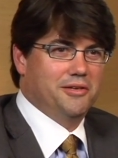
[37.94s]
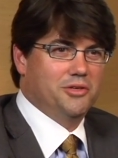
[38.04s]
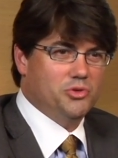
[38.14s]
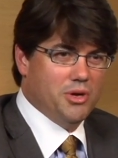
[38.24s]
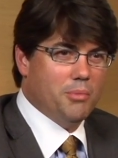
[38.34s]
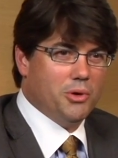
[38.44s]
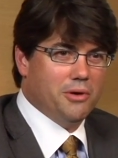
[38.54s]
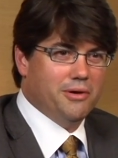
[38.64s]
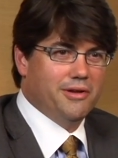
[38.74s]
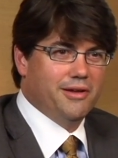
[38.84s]

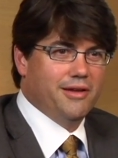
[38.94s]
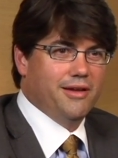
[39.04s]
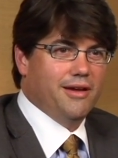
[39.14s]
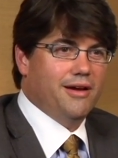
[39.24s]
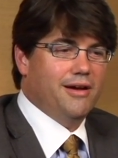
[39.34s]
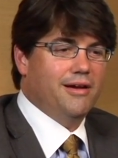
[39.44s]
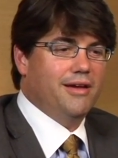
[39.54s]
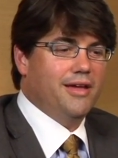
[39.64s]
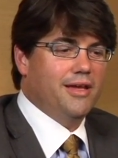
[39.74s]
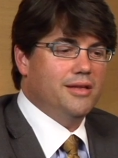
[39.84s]
tremor uh,
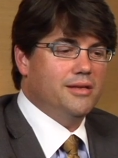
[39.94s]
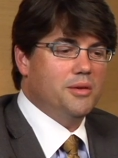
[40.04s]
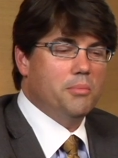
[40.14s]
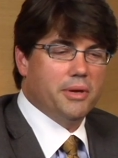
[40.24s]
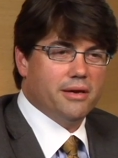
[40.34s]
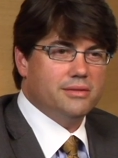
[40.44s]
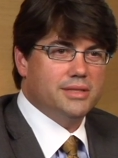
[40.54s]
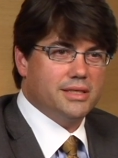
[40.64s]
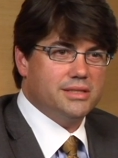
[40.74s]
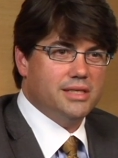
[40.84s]
and impaired
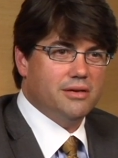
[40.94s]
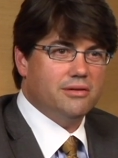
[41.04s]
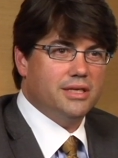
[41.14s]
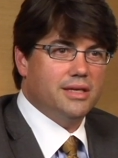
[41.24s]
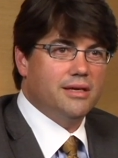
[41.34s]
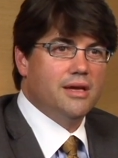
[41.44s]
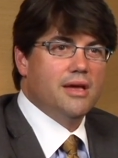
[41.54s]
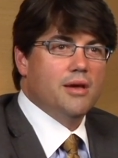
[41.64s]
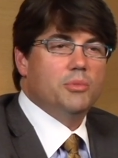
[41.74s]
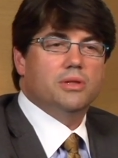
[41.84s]
dexterity.
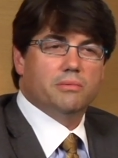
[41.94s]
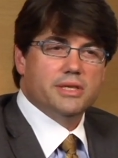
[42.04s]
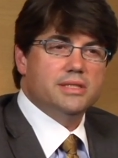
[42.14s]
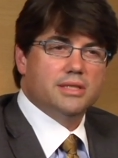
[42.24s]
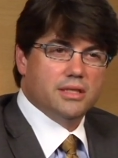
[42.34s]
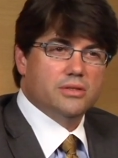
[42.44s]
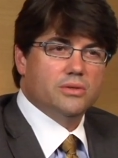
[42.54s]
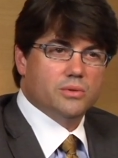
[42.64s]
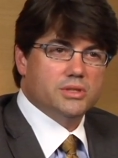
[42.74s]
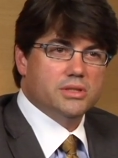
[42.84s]
But the reason they
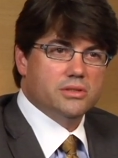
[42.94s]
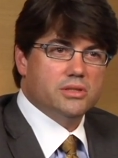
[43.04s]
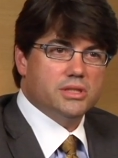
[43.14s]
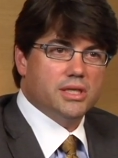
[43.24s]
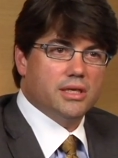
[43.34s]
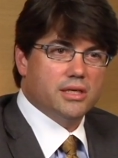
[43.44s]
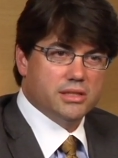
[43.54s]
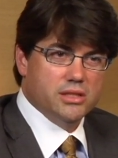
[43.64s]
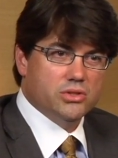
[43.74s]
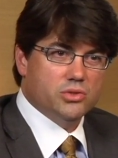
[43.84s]
do is interesting.
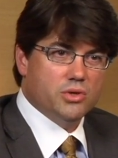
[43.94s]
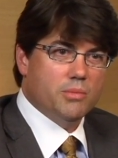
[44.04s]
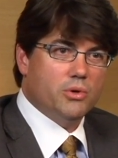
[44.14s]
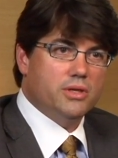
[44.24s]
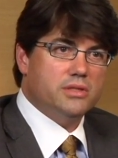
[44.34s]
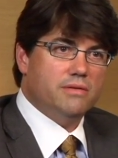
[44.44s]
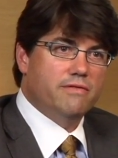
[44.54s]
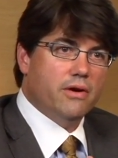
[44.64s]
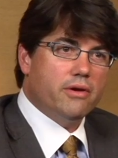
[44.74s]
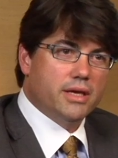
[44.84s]
Essential tremor is a
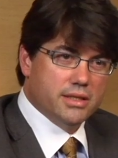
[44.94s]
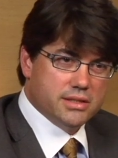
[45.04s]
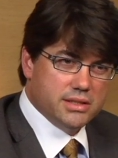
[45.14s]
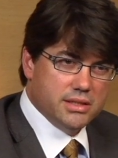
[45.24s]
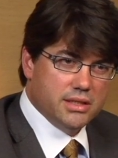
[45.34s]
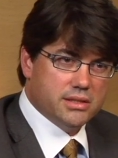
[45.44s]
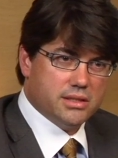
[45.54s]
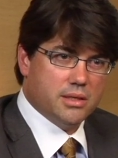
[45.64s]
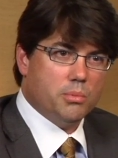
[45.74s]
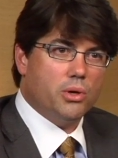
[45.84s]
very
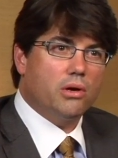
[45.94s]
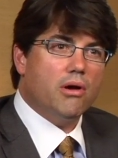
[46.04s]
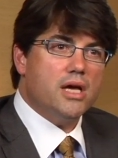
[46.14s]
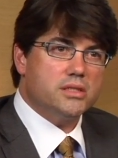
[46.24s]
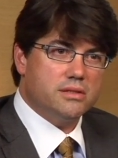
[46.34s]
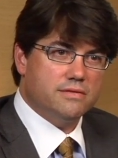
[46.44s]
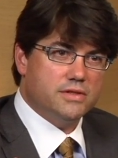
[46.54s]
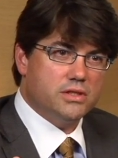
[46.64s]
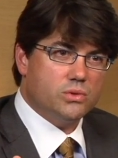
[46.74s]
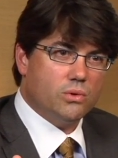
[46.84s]
insidiously progressive
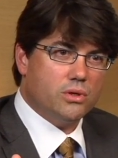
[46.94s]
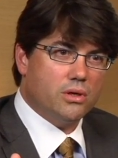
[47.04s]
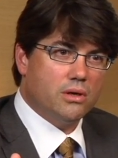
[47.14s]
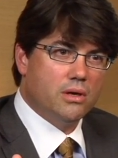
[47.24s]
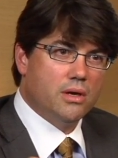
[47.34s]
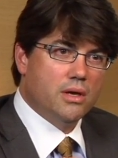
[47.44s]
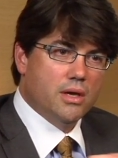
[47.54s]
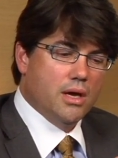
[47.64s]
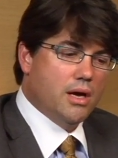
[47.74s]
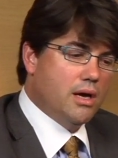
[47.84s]
disorder.
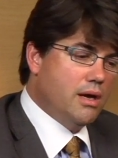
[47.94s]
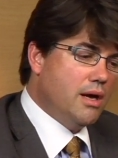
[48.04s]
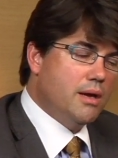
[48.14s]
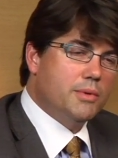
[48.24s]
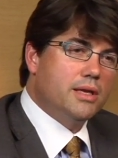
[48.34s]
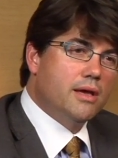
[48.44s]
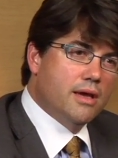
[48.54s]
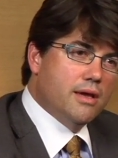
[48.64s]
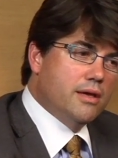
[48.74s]
Uh, I mean,